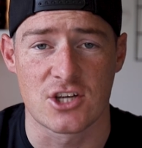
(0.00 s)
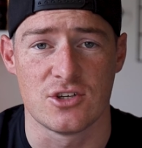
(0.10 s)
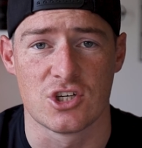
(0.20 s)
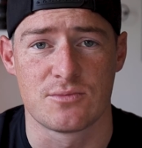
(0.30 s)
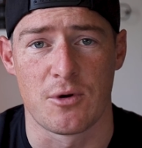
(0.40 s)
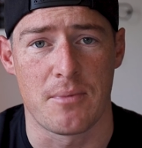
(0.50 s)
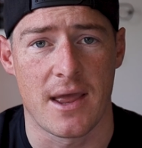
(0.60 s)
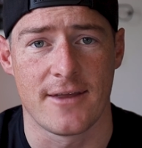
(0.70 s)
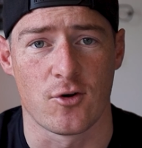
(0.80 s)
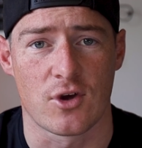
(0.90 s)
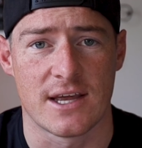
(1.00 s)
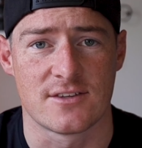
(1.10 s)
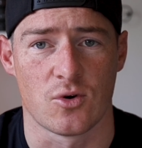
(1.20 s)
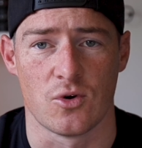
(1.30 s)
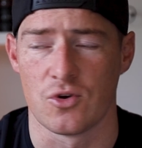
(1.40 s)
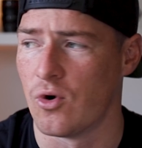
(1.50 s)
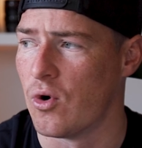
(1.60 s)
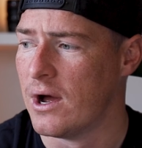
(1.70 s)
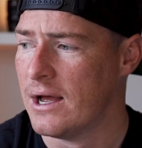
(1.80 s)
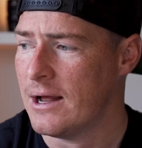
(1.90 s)
actually just prepare your kit or
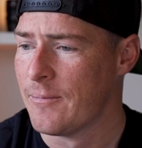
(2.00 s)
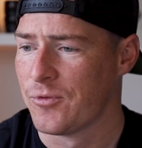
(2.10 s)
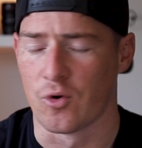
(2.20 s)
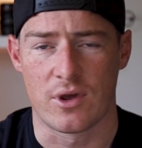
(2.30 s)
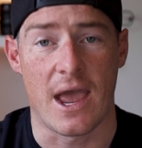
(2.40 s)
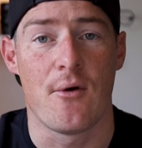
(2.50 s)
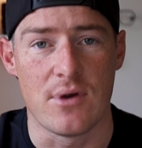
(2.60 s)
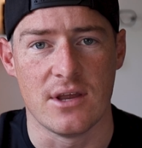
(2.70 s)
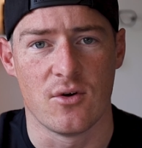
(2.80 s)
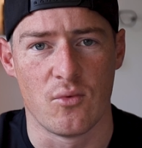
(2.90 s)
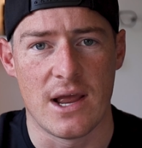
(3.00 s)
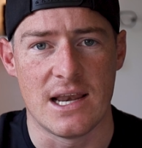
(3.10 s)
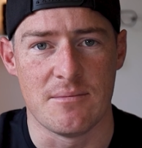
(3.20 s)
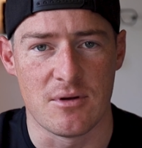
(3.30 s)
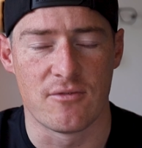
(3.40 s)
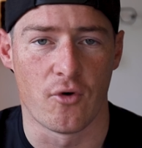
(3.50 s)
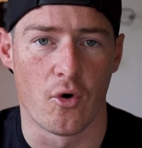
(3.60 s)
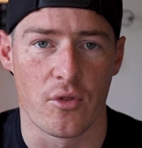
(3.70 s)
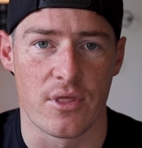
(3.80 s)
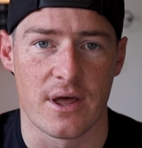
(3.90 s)
your carry really
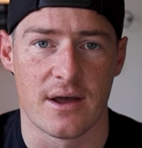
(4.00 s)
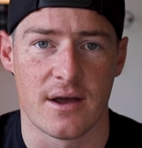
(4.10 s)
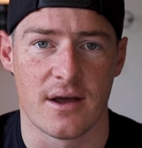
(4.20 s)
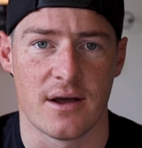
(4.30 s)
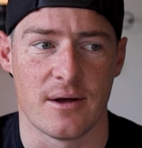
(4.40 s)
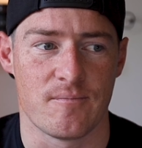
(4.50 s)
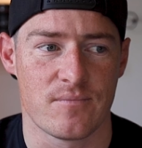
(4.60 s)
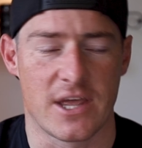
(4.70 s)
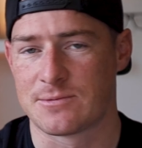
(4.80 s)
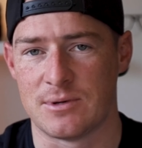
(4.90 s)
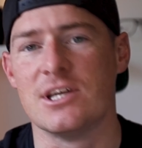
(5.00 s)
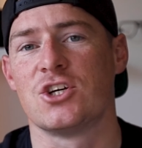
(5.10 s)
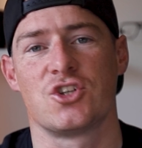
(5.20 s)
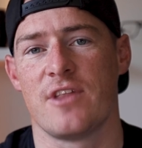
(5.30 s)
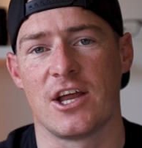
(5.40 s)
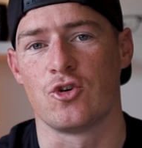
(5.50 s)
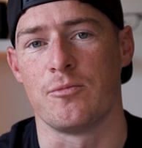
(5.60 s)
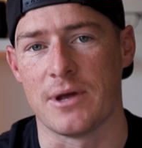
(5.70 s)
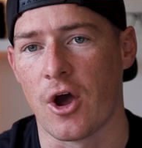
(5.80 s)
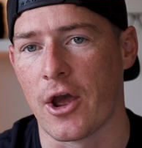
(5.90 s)
before the expedition that you'll
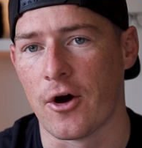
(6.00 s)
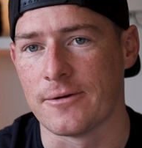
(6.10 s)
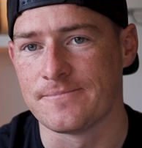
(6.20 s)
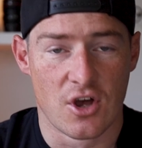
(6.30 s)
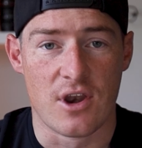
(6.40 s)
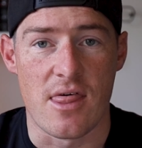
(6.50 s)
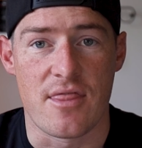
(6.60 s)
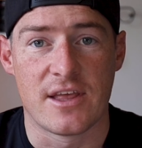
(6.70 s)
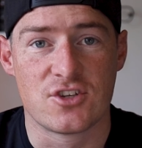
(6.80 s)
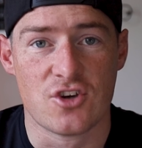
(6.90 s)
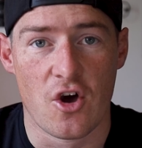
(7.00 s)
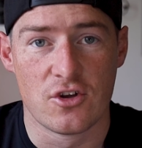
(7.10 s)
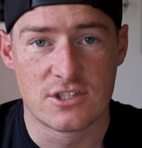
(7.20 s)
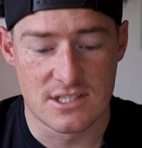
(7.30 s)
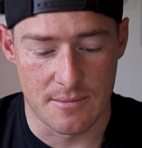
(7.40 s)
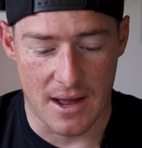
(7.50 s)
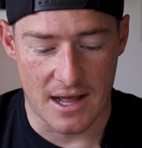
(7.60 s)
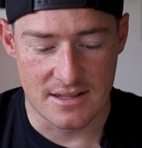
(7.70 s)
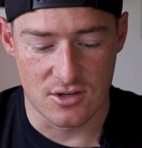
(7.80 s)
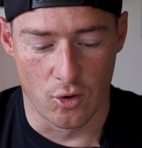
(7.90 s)
be going on. So another thing to notice
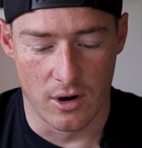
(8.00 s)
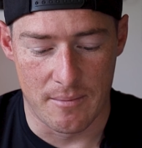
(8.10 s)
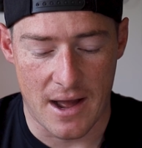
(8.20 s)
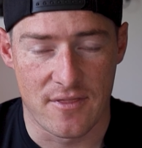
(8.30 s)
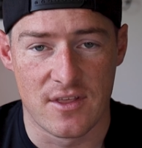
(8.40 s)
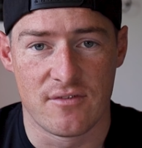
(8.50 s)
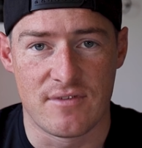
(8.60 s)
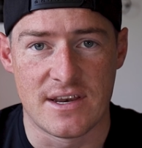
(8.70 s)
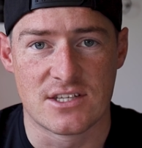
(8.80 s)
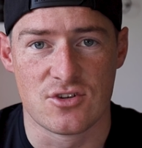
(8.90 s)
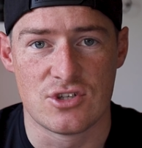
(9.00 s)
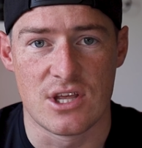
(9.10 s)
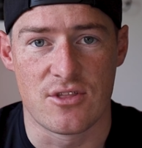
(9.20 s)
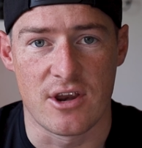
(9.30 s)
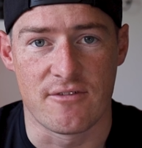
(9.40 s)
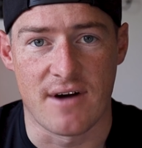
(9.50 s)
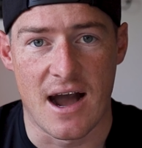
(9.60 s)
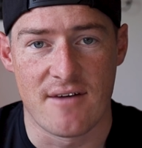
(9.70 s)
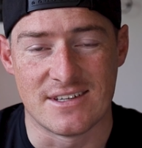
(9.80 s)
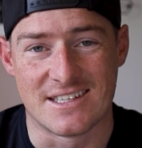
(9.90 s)
about the FENIX
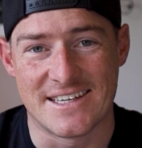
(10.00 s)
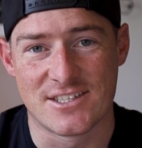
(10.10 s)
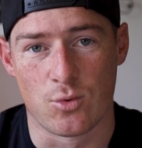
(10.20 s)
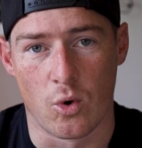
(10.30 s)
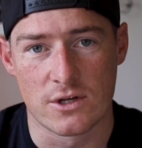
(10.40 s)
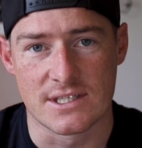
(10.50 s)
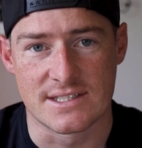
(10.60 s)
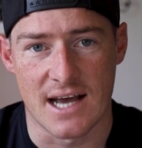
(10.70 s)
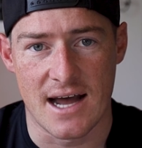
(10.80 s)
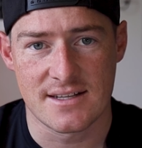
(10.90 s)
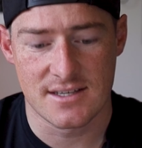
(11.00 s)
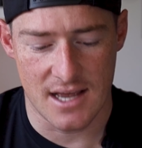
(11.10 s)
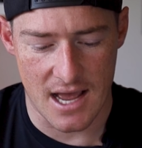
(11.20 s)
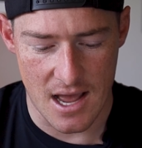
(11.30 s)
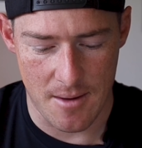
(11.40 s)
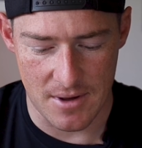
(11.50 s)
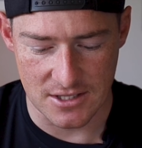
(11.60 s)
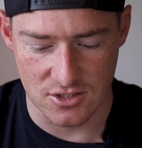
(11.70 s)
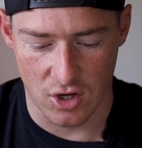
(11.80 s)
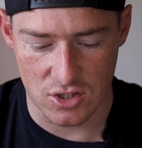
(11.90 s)
UC35 is it is watertight.
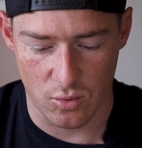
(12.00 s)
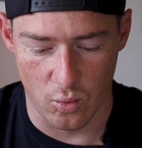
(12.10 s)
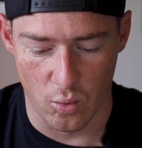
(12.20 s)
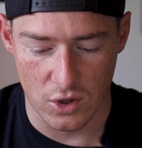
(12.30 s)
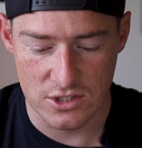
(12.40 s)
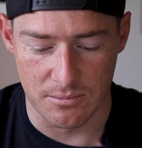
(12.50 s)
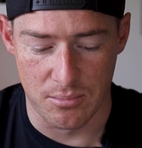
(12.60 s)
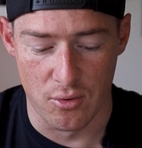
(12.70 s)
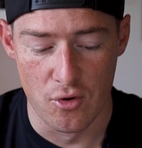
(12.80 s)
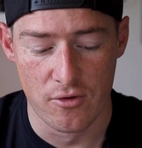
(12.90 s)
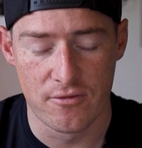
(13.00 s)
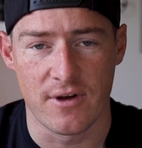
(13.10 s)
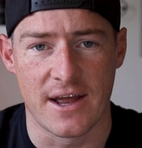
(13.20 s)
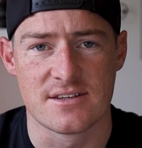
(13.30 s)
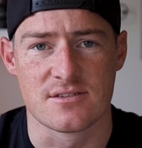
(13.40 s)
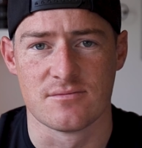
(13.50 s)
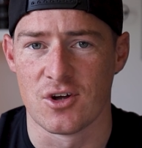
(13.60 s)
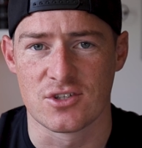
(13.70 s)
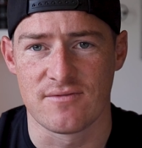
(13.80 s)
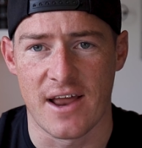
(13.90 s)
It's not waterproof, as
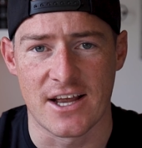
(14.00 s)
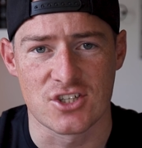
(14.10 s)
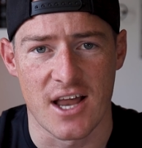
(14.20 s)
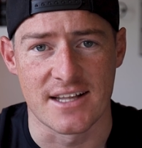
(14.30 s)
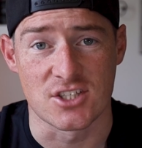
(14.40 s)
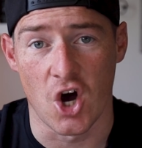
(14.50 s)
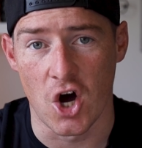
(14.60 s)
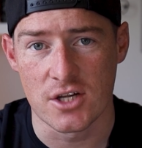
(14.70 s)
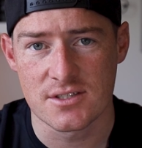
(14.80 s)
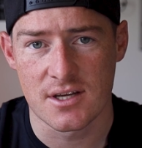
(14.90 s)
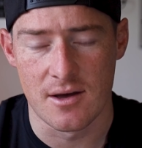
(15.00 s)
most flashlights aren't,